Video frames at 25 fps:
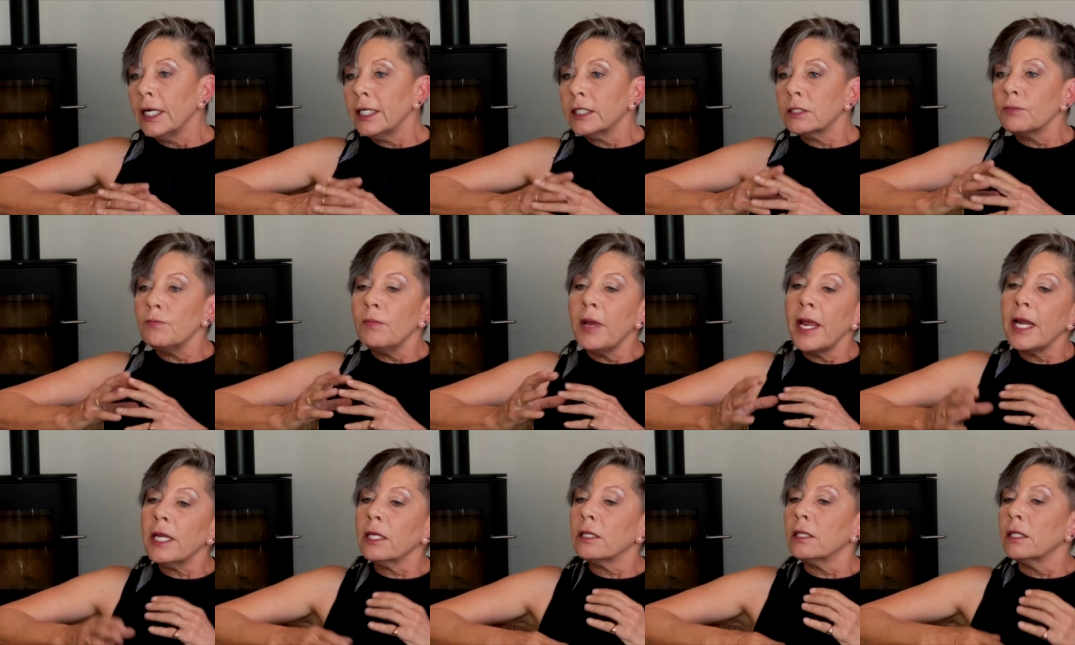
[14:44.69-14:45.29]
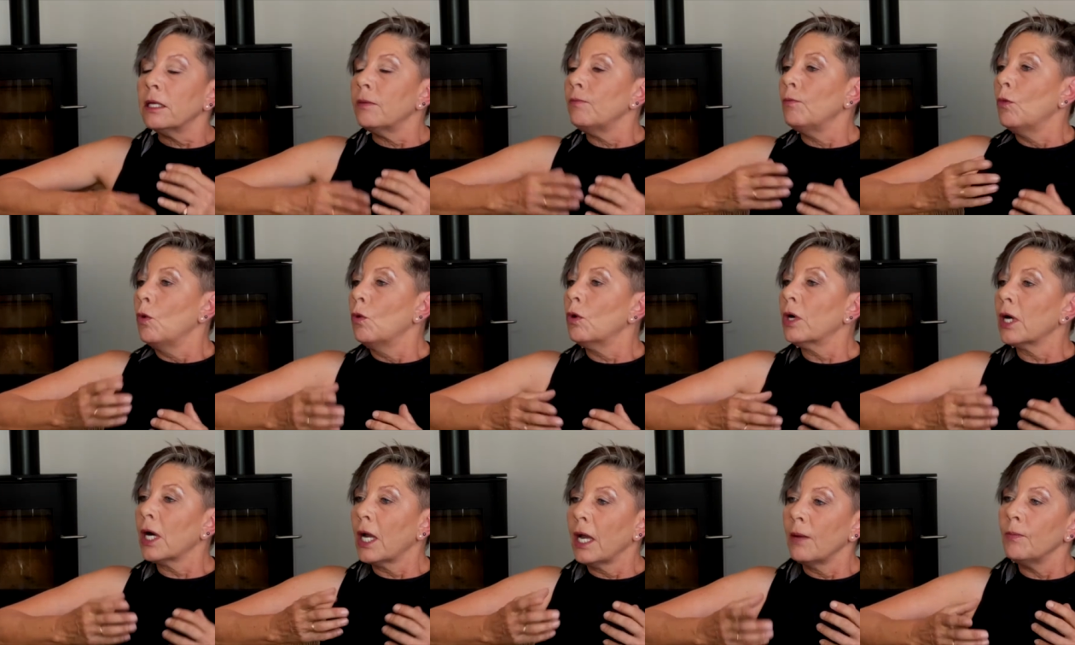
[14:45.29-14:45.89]
Let's make them
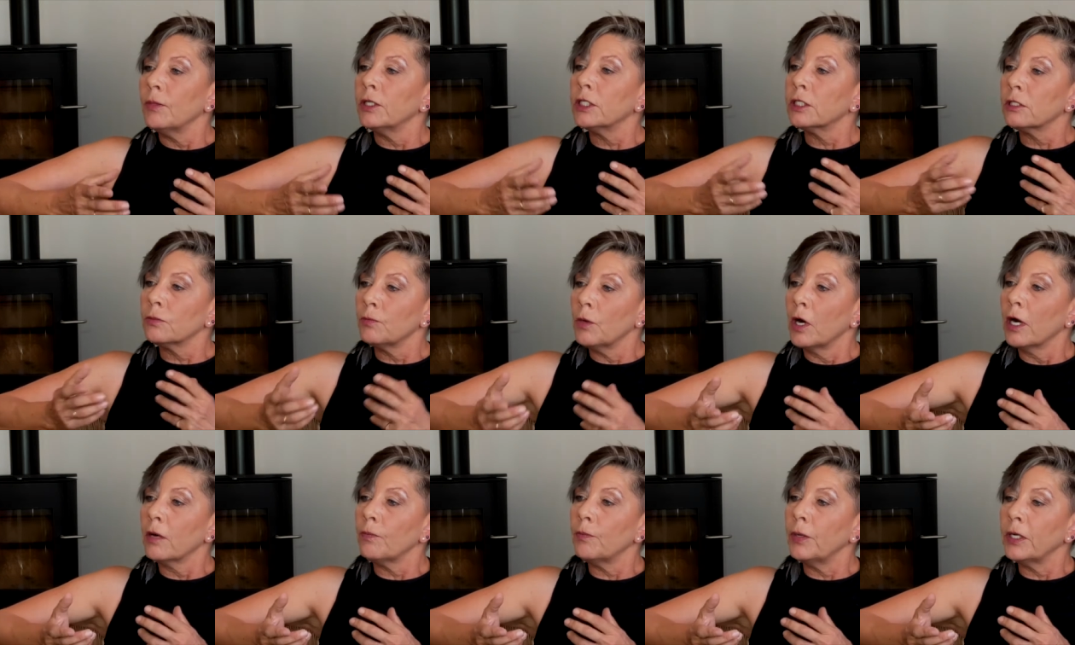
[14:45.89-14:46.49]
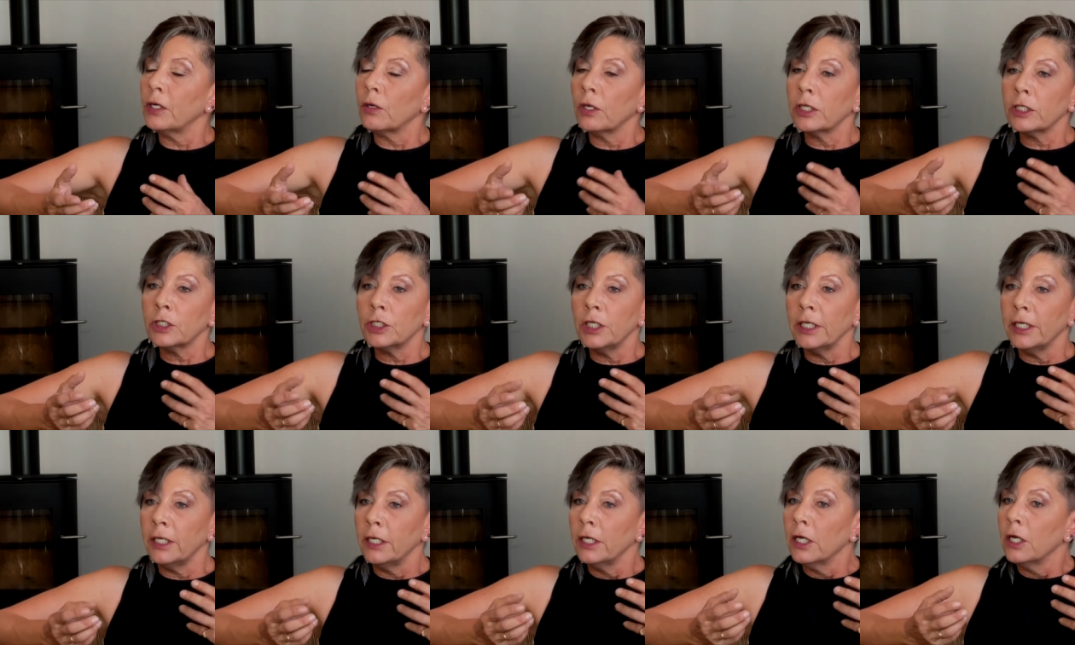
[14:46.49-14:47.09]
more climate smart, but
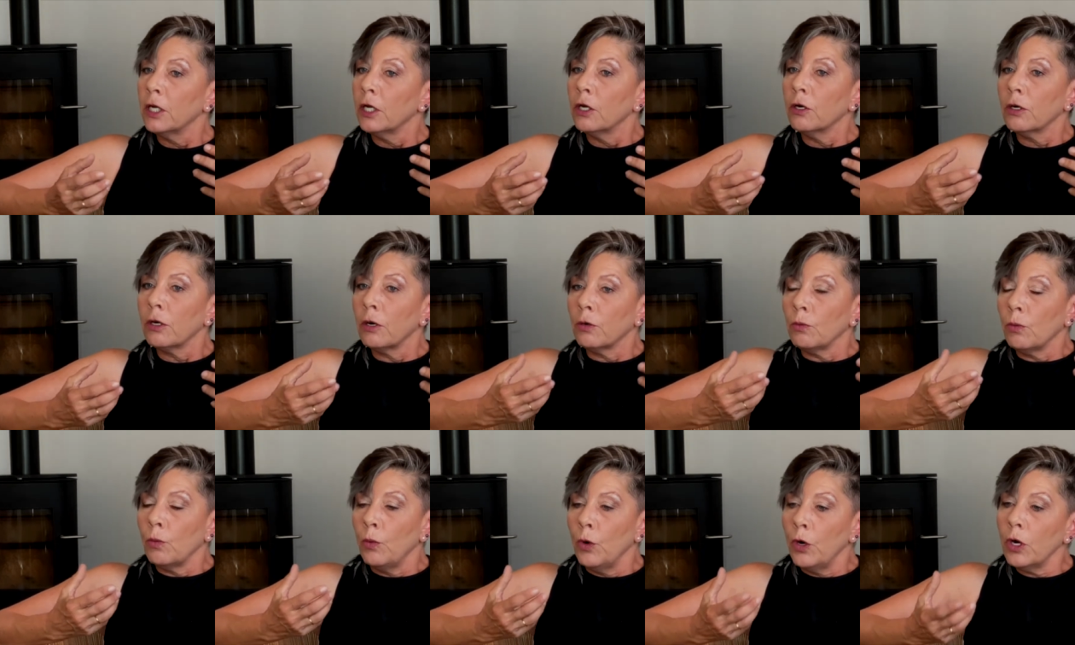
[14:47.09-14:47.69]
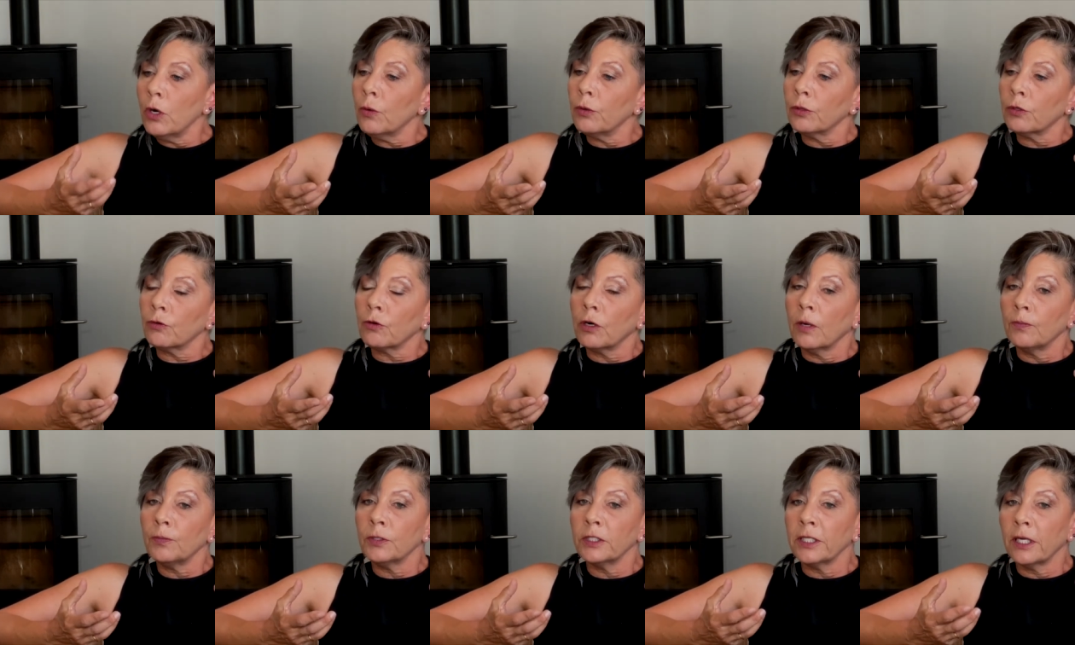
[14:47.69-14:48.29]
actually work
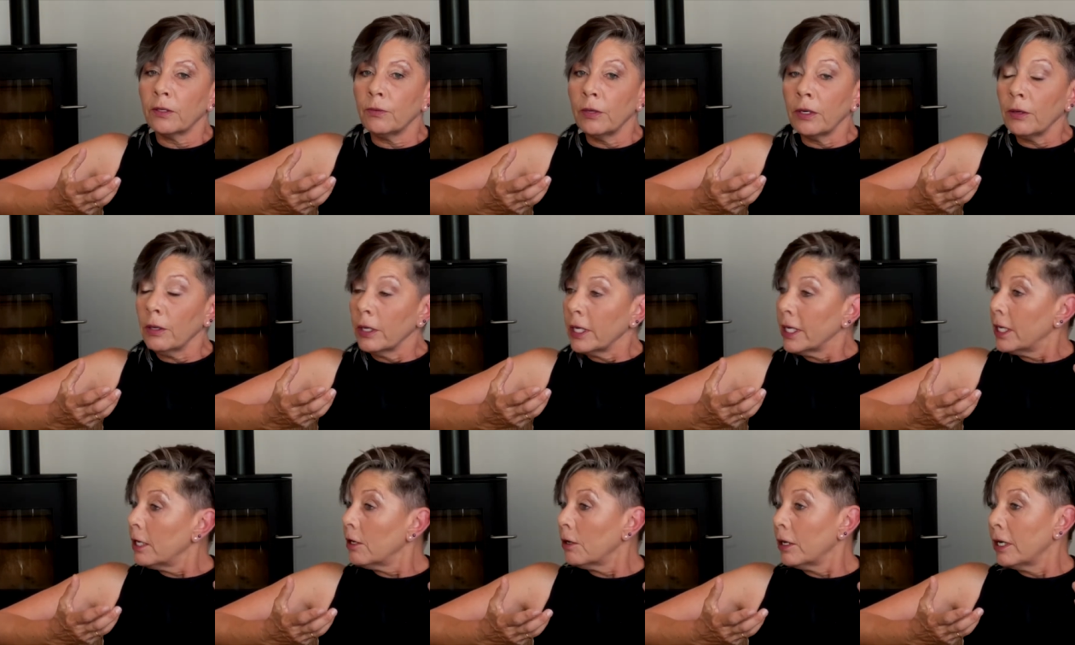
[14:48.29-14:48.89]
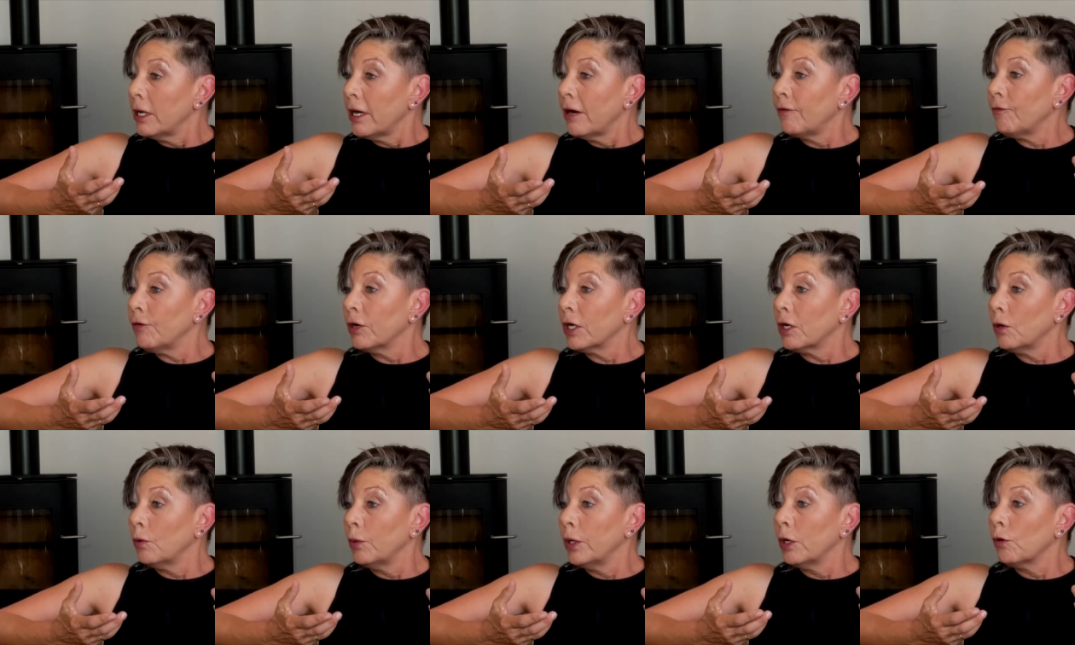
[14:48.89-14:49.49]
with crops that here in
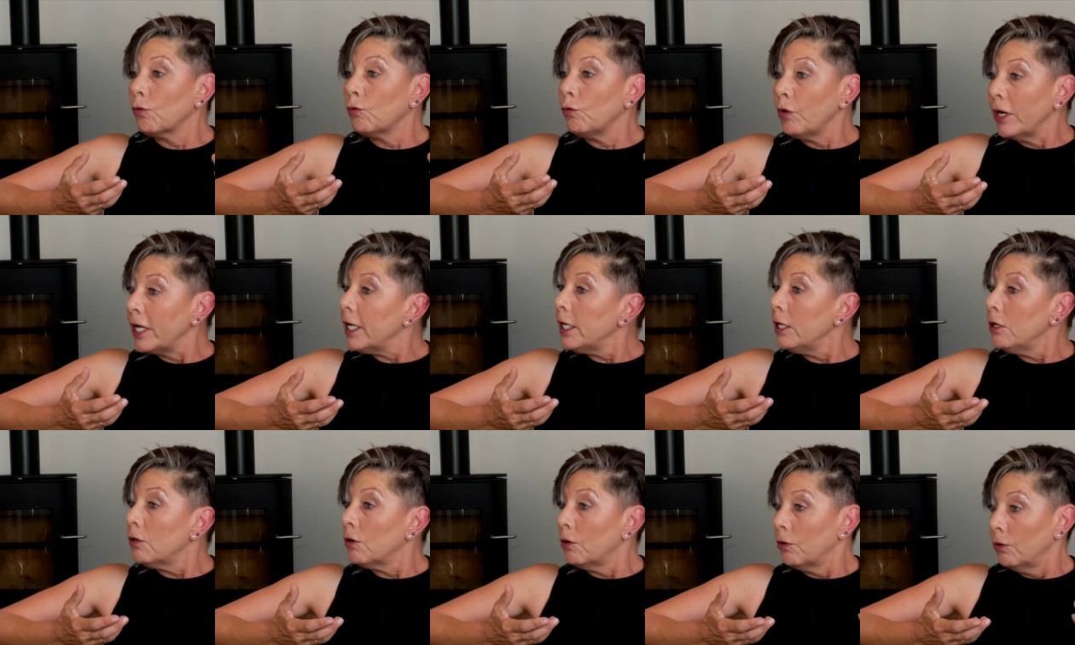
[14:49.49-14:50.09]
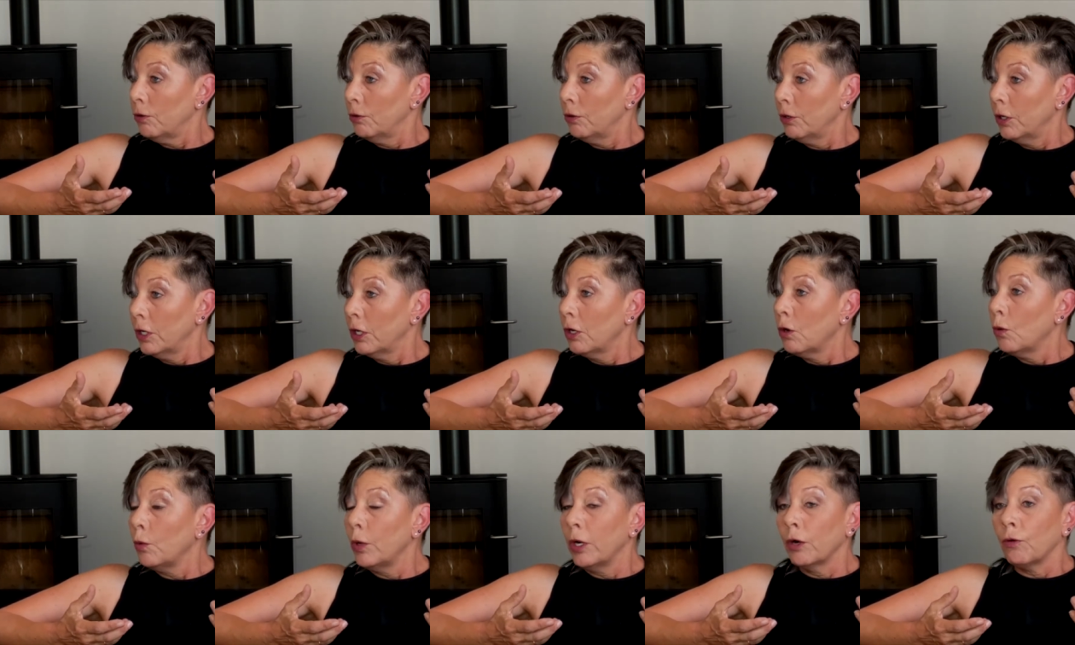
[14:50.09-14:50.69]
Africa we already know,
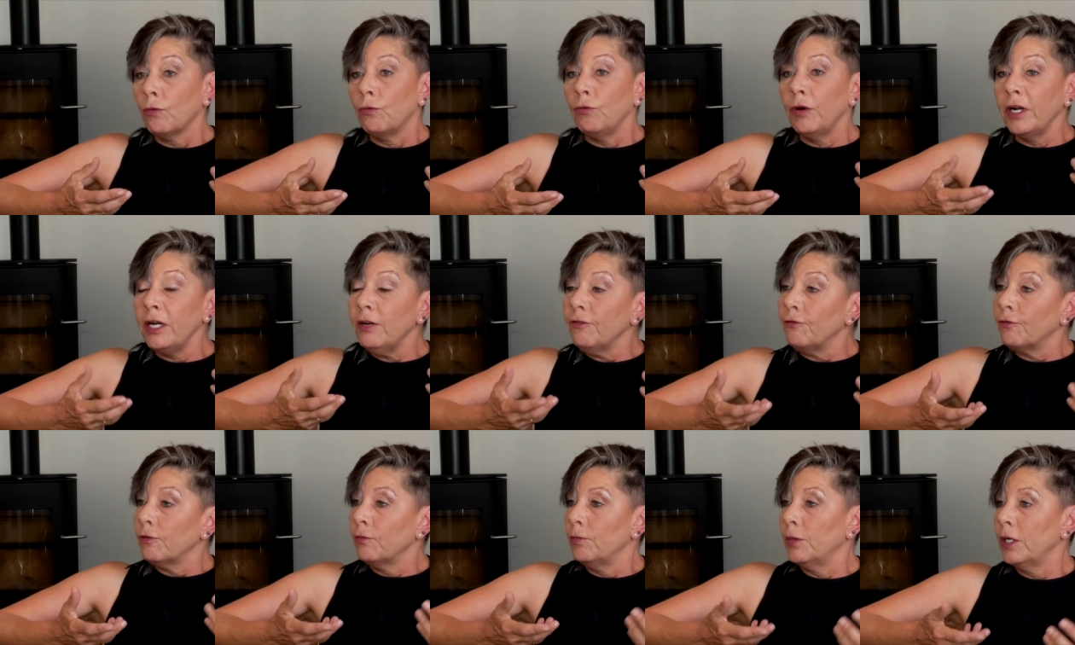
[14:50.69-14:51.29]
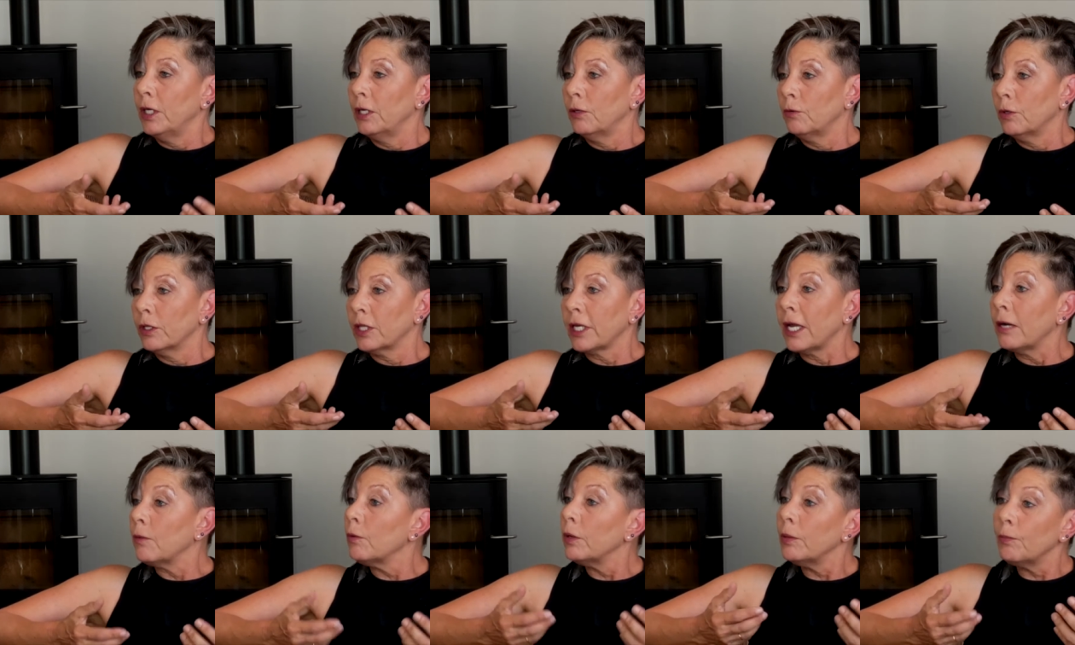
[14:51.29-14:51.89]
we're already
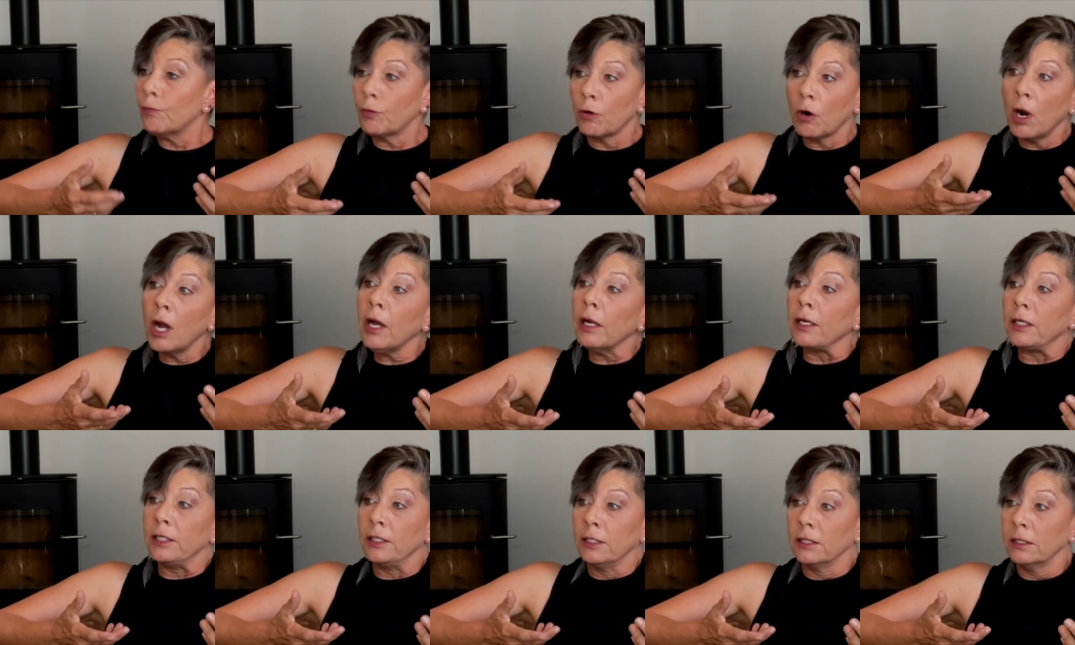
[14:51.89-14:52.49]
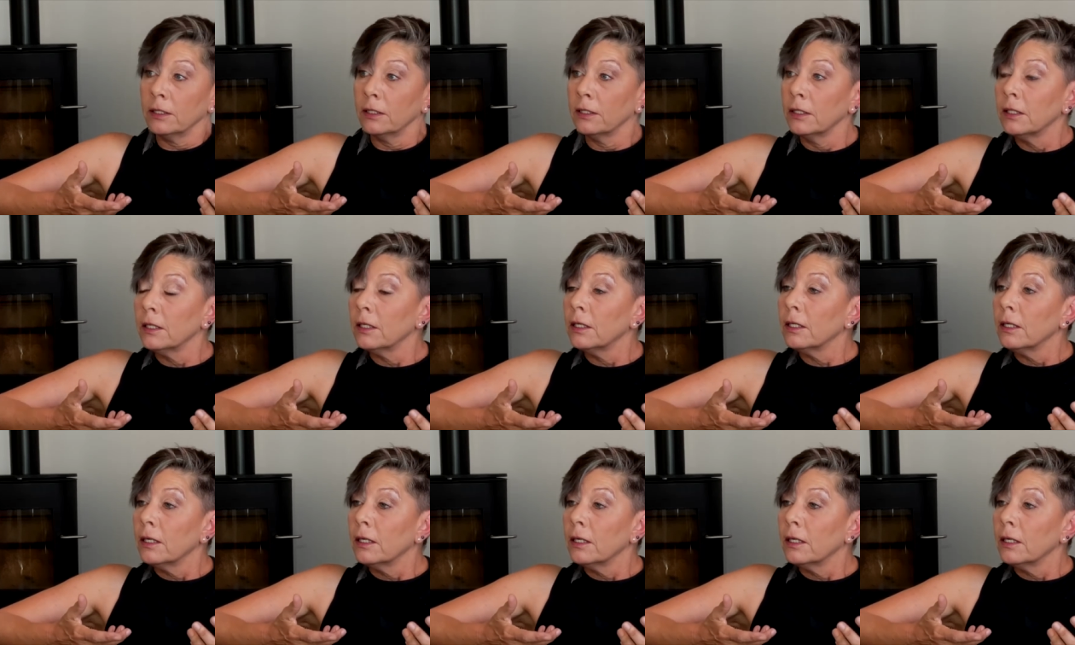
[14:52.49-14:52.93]
familiar with, and we prize.